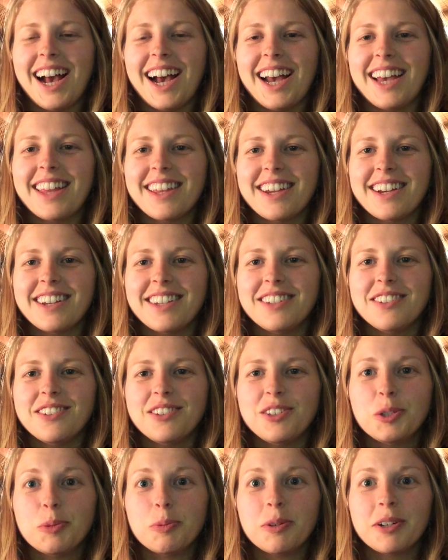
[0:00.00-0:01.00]
Hi there,
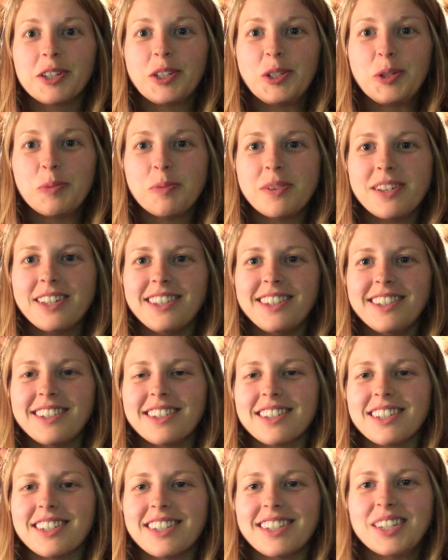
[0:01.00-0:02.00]
YouTuber humans.
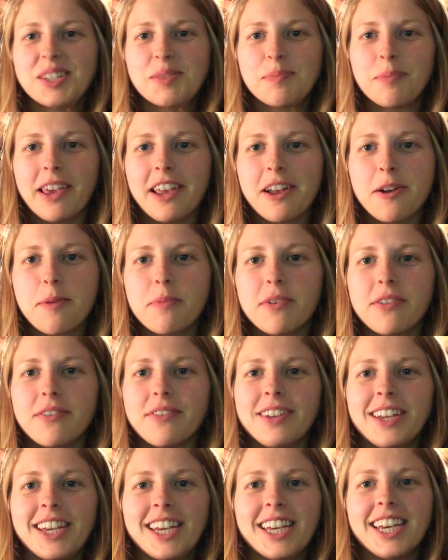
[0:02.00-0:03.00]
This is Mango
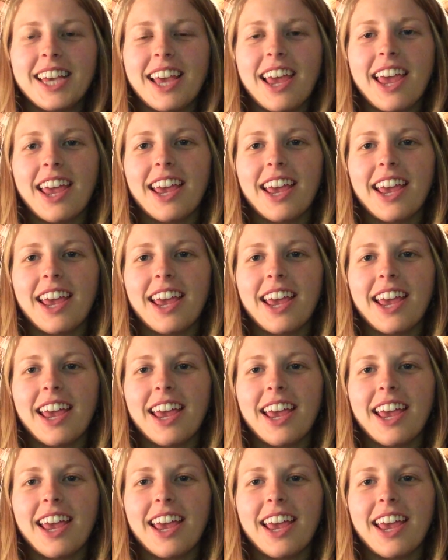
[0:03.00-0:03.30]
Marie,